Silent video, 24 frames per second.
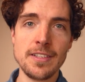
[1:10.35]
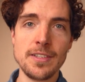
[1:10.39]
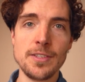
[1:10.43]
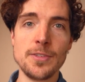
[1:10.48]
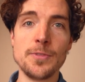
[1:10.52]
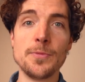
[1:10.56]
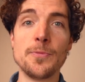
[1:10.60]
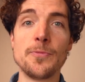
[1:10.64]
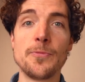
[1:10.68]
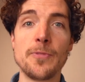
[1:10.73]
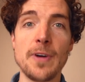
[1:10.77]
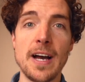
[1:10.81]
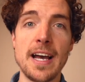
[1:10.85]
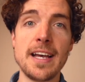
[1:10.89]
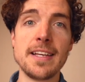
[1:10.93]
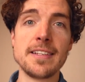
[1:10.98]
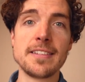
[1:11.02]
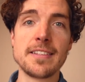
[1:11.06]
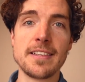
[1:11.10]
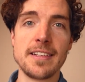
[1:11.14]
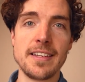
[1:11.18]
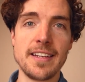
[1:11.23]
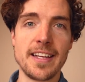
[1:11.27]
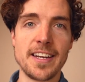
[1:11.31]
You
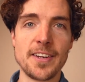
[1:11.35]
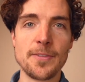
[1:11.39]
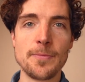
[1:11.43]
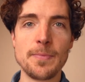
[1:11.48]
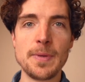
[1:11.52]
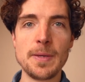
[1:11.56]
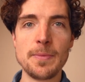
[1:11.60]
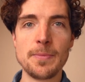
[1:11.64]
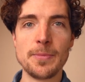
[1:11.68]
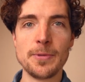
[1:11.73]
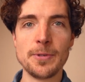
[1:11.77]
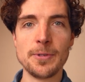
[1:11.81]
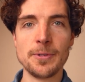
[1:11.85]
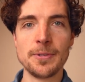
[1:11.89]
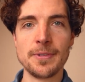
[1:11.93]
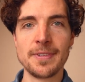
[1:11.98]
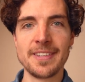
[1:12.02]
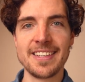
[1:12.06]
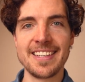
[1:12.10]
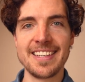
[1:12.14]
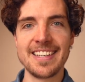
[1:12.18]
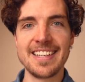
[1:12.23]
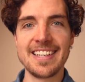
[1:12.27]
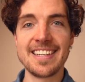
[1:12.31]
find a lot of people
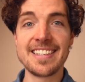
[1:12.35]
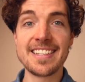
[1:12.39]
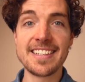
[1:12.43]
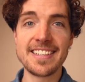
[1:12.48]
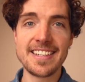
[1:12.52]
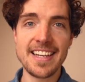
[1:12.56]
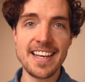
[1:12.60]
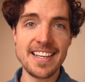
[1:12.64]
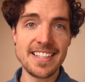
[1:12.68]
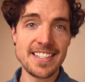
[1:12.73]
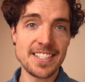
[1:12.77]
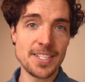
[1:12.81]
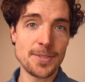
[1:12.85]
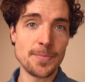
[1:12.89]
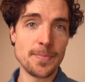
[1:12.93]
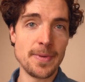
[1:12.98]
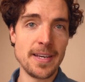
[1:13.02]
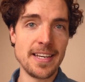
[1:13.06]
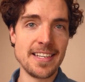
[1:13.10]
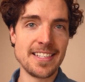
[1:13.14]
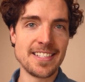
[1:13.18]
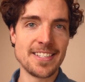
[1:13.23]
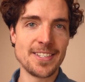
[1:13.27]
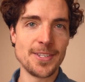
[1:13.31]
in the data
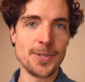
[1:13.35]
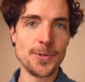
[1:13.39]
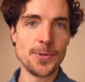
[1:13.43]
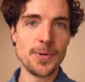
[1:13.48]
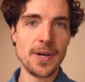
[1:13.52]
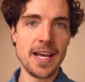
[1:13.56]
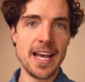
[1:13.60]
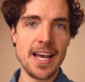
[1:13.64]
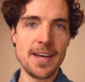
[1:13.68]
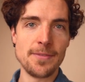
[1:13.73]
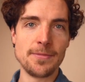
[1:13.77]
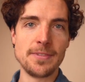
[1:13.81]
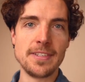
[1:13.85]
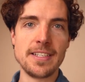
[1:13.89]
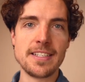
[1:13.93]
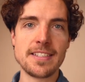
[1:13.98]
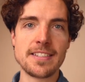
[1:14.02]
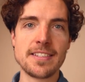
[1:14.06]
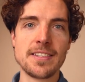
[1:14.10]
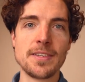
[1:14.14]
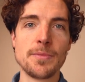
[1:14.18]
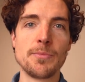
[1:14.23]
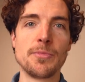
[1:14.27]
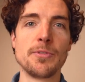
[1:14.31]
space who have
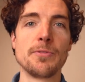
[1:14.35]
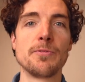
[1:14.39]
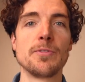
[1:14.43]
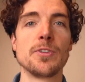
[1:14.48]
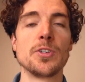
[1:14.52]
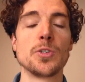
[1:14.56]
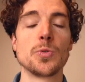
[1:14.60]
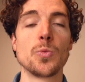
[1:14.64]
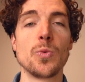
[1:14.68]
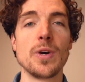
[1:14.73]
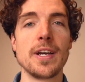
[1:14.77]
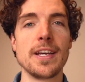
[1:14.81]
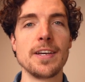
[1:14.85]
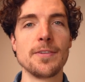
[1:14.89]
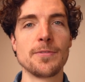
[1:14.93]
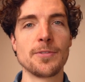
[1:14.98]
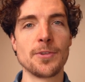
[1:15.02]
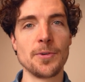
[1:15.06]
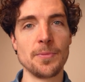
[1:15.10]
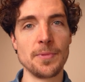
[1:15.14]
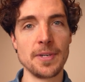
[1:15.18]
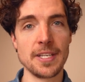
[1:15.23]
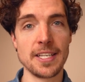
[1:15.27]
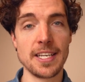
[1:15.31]
this preferred way of
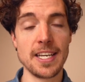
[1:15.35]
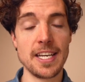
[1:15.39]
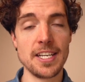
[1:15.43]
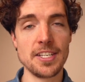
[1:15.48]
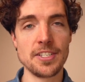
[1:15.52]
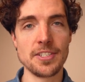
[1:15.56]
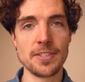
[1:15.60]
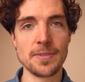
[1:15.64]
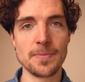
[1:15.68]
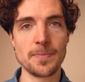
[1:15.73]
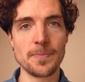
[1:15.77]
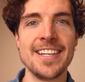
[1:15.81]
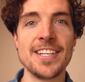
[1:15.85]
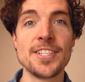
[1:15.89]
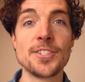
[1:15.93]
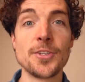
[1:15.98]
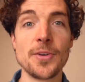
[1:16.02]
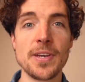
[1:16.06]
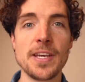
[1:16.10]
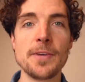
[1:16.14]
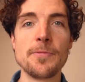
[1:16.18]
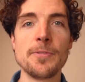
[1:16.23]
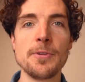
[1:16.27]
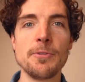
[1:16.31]
communication. So
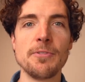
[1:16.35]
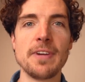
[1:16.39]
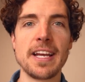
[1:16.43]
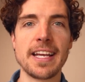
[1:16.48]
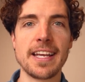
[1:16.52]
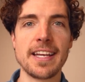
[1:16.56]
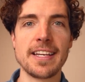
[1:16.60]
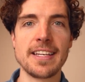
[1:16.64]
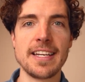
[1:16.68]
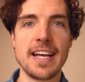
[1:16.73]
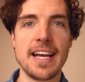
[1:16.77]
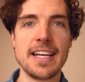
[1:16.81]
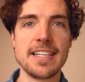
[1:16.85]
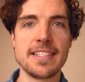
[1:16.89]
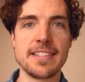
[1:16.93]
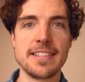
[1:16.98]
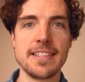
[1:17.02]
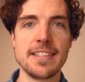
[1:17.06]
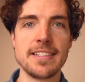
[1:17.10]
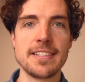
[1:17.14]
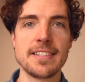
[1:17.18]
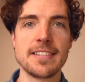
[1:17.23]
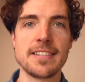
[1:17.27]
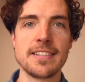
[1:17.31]
if you recognize
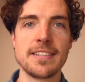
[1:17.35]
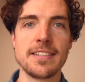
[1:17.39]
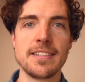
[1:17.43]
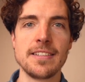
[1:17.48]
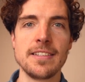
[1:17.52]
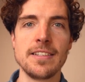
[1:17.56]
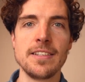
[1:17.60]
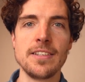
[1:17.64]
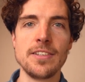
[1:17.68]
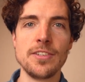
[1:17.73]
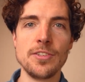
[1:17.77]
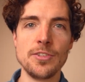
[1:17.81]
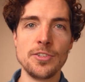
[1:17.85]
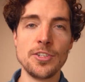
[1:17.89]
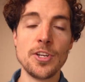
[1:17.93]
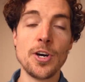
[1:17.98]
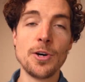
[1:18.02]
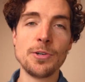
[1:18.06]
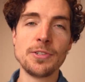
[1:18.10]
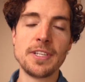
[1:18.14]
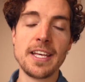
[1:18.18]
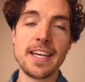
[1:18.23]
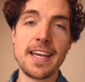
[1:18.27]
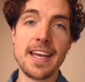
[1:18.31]
this, you
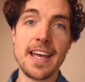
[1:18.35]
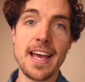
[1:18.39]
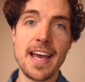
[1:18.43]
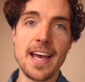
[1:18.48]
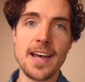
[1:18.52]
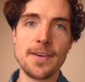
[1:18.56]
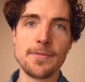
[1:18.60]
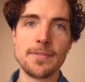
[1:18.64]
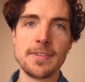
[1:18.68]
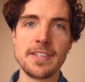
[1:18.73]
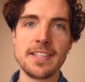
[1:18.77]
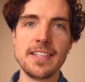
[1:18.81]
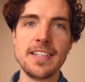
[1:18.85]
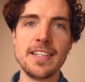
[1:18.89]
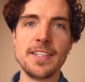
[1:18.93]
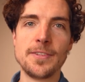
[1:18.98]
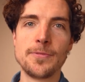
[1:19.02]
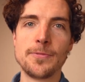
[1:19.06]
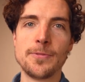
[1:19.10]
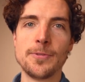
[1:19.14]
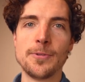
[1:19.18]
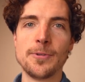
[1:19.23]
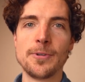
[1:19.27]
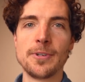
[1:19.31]
know they have a need
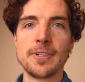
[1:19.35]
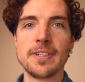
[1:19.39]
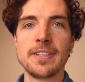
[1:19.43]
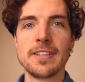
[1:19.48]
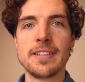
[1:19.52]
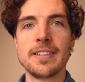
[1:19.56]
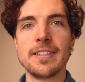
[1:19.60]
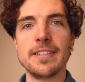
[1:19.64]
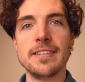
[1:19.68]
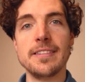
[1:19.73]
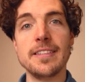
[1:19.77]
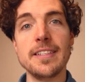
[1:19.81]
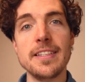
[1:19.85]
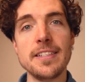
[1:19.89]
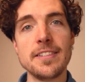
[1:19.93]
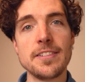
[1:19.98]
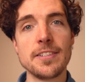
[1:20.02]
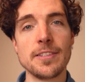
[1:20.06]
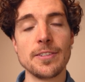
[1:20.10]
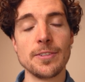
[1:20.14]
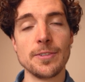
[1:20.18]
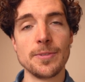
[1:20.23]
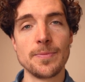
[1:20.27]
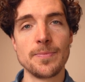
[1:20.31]
for
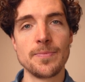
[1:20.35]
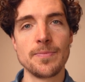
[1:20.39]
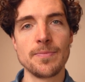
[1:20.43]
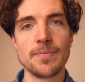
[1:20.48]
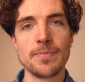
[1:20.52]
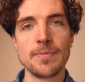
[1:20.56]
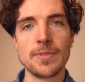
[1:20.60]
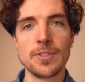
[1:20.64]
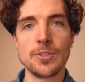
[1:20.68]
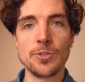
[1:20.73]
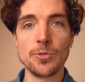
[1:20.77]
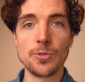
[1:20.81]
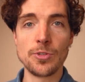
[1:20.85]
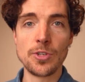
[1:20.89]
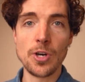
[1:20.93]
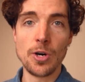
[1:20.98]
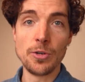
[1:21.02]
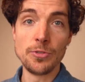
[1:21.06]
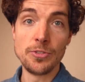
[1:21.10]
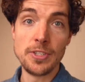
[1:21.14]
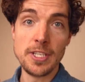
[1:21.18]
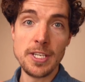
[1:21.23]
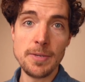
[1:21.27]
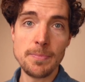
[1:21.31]
detail, to
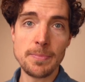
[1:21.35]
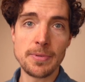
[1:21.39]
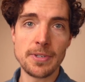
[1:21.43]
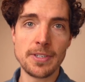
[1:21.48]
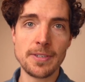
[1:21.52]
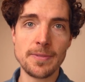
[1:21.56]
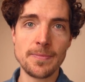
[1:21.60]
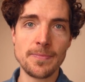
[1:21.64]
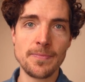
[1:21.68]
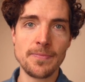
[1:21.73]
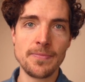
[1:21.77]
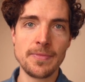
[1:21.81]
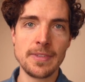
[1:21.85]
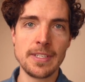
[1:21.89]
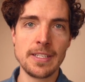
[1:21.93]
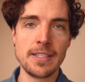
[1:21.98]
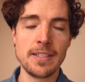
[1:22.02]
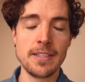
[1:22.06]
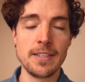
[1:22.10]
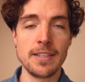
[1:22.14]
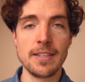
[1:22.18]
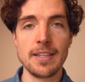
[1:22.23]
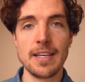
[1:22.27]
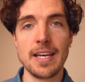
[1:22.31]
go deeper
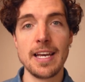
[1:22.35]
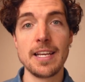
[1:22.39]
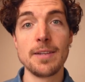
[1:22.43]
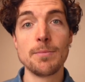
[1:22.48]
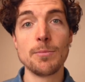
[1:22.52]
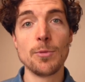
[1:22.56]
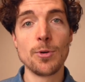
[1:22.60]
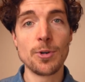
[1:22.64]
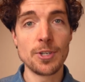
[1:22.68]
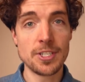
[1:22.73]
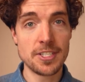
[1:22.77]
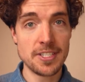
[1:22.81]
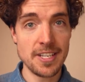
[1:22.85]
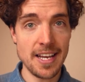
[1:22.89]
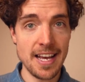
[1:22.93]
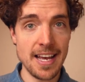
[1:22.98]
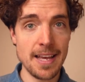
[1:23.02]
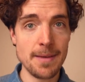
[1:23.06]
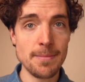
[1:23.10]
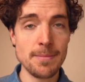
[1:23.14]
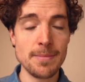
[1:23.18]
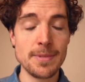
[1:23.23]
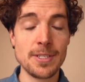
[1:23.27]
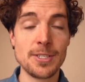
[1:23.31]
and more
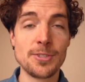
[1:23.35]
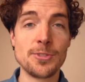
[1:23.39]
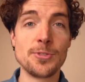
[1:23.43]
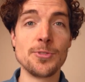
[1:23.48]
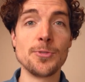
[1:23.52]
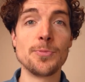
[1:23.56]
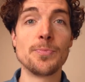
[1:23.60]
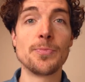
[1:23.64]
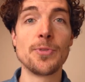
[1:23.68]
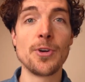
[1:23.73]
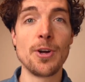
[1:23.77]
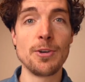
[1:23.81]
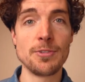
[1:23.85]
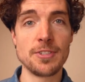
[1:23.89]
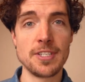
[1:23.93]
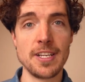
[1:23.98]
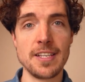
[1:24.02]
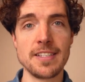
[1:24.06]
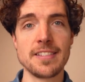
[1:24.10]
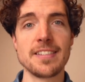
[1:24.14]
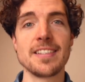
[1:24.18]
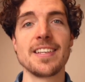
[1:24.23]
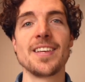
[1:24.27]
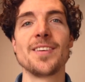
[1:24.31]
time to
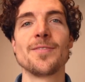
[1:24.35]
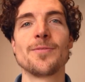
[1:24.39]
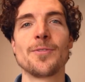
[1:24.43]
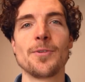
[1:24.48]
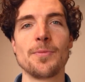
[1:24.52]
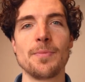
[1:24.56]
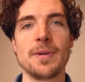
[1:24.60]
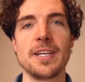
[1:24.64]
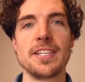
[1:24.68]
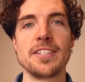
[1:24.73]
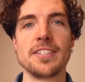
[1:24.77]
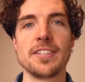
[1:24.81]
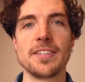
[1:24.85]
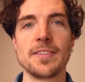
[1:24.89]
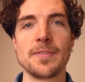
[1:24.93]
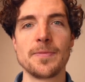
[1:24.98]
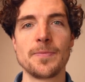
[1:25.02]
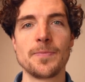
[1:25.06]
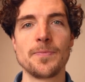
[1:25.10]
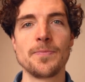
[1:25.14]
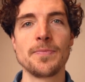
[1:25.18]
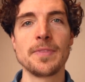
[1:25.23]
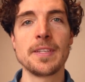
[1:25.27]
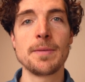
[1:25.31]
process information
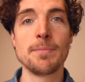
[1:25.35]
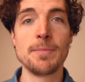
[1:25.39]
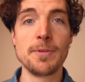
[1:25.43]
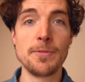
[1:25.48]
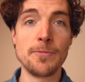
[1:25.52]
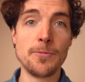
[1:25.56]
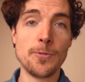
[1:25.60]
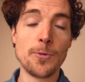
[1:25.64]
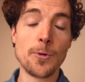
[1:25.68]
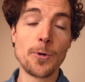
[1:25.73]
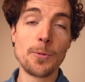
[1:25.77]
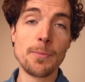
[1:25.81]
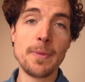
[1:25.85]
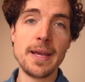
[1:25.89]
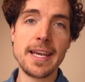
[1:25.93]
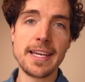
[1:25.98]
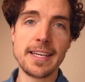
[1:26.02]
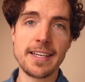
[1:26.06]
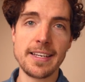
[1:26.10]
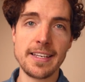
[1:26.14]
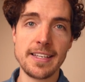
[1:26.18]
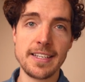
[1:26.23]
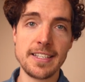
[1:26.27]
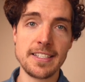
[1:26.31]
before
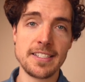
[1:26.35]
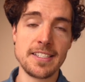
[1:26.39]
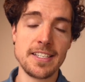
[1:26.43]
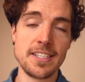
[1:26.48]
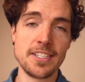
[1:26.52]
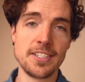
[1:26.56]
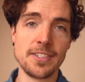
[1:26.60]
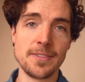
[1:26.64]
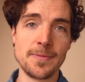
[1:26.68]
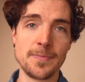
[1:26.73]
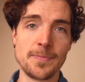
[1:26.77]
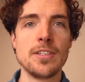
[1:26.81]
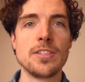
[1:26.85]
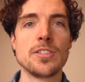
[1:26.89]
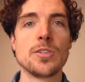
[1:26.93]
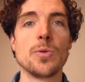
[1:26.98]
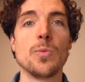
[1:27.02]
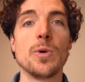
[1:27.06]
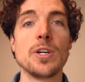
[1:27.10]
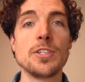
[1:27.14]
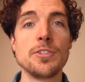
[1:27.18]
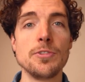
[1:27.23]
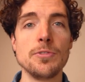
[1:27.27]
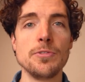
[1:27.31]
making a decision. So
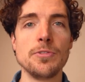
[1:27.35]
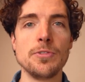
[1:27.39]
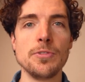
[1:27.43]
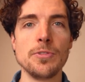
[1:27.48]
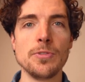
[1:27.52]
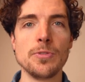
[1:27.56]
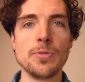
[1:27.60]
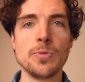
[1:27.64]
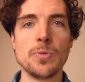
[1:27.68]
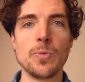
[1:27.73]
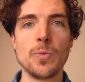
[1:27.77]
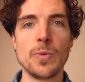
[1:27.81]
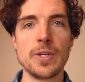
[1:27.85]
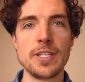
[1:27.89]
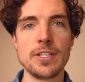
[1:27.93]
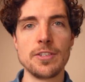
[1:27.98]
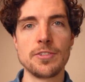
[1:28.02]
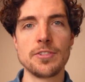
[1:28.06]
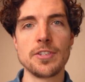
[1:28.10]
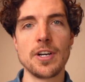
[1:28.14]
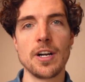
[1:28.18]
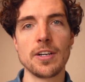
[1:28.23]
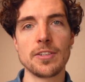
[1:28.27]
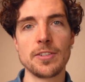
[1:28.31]
what you do when you
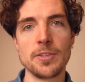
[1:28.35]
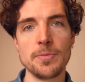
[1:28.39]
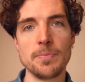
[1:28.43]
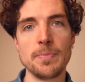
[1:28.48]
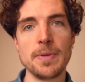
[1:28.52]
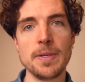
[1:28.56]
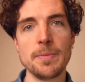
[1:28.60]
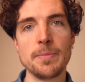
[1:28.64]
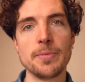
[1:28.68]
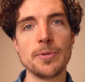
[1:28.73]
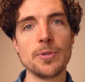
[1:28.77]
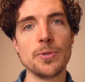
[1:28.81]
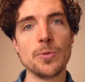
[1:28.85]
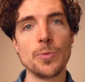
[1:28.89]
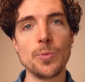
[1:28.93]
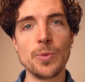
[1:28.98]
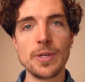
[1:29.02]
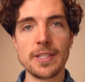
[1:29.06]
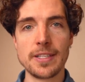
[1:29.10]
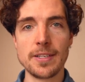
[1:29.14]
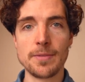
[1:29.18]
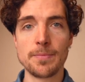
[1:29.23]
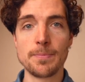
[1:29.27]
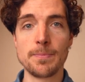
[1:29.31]
talk to people
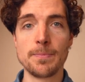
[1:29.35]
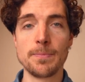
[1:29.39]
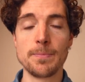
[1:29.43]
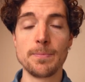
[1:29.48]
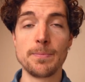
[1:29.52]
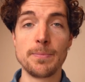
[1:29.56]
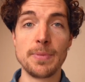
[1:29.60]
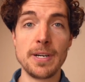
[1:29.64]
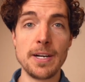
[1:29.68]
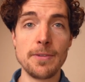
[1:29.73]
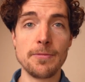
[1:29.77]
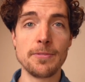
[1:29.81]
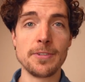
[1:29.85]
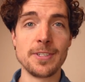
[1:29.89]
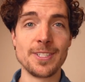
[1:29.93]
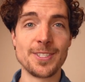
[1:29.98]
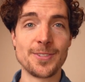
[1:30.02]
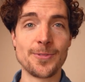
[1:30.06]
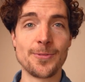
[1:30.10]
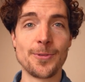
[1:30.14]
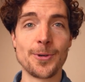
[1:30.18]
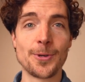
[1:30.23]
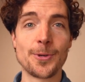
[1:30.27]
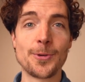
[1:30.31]
with a
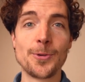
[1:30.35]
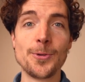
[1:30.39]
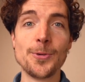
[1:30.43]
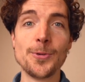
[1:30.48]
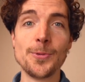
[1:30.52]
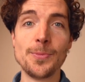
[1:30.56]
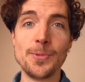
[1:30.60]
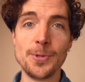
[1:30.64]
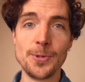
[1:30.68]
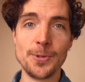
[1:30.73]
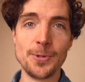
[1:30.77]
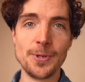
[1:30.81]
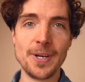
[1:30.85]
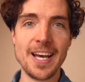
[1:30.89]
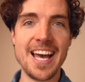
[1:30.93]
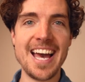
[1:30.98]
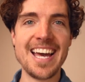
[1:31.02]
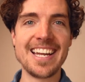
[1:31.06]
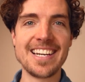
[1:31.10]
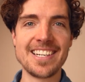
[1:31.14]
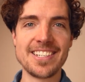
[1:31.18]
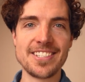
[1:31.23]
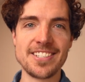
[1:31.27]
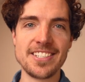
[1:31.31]
preference for cool blue
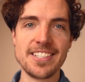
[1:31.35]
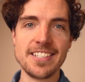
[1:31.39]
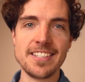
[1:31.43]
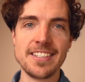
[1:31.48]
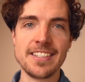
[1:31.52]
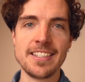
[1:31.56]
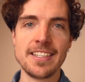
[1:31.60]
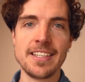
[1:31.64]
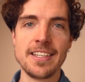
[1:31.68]
energy,